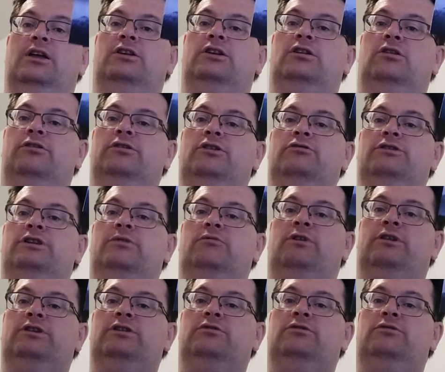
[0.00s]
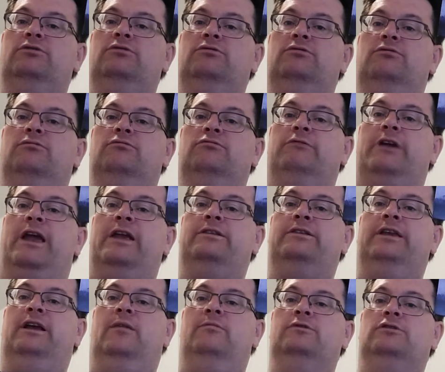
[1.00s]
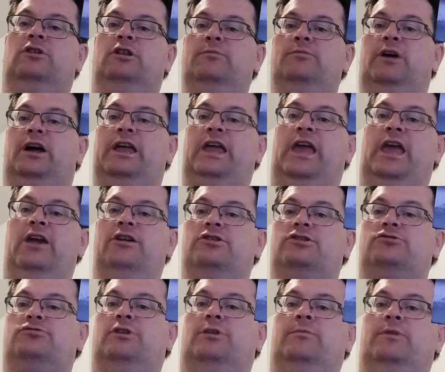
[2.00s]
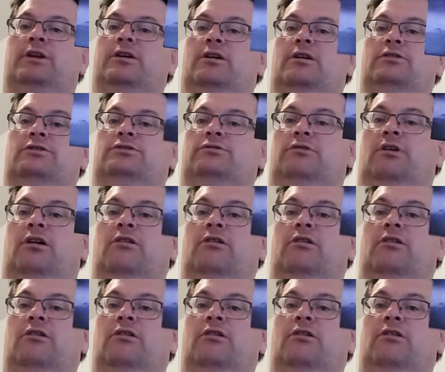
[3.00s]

you know, usually when you rank the albums, only by hair string because they're